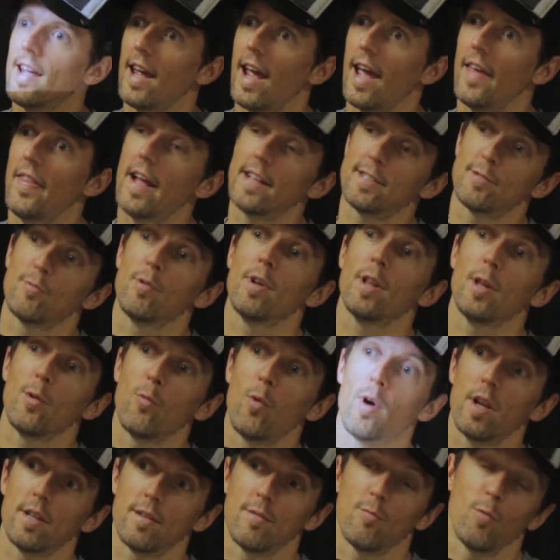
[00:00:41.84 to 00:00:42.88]
And that's really
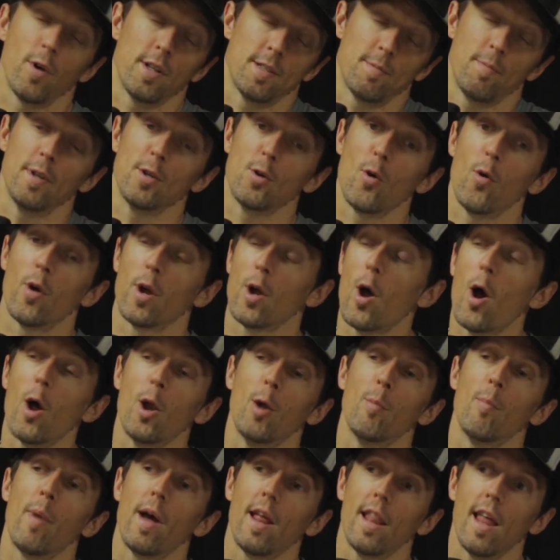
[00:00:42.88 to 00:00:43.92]
what's been going on
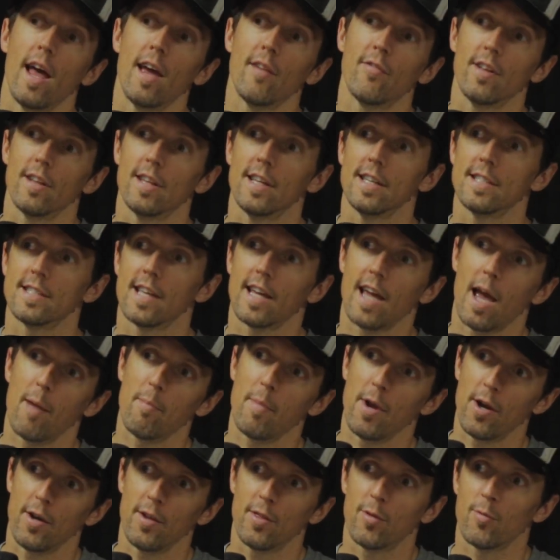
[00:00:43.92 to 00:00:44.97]
in my life. At least I got
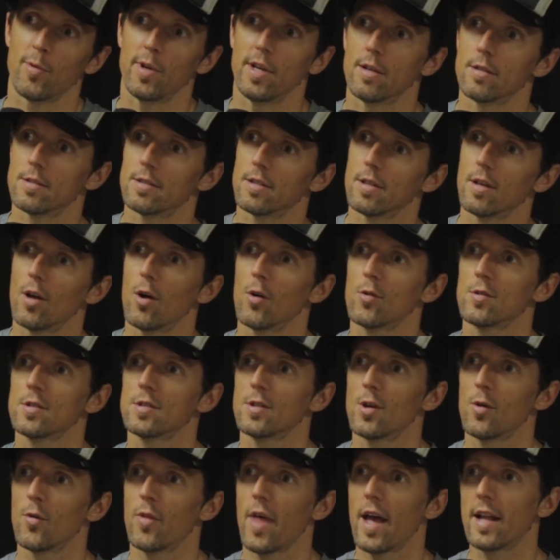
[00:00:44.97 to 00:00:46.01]
married 3 years ago,
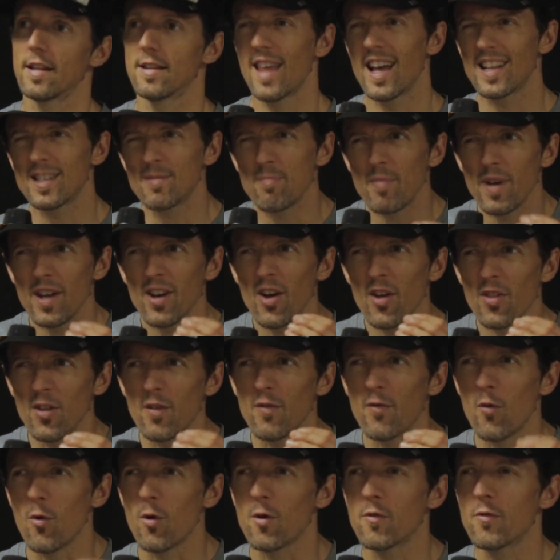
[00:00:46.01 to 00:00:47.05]
so that's been on the
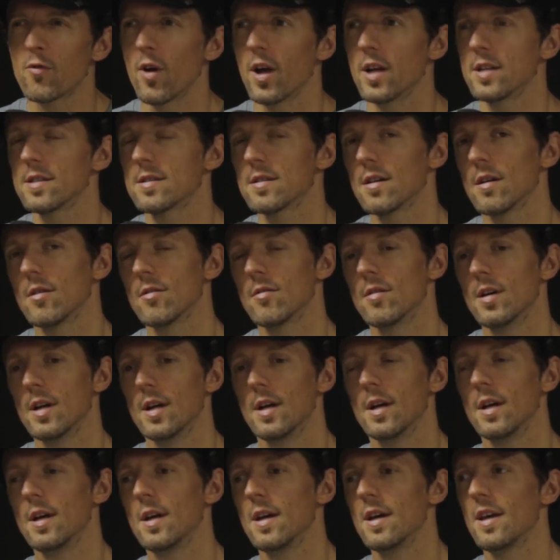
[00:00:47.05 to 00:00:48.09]
forefront. So
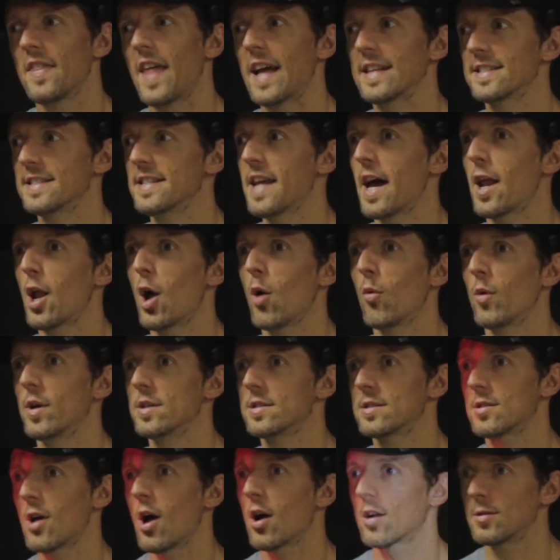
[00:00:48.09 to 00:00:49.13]
that's not
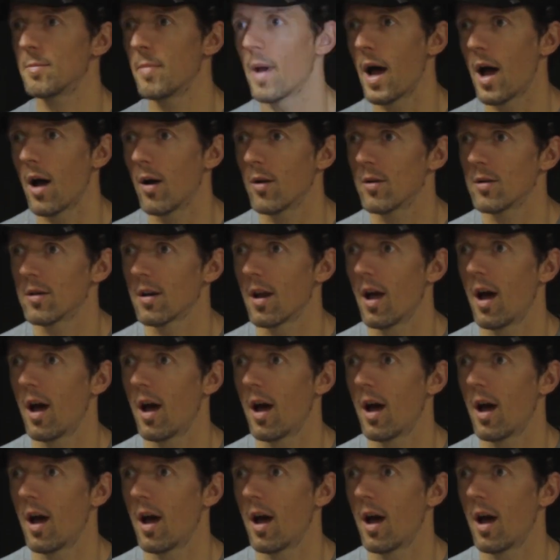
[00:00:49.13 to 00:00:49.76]
always talked about